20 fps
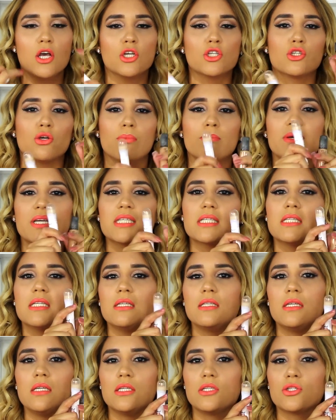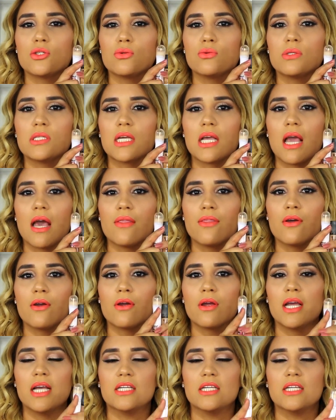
So mixing these two together,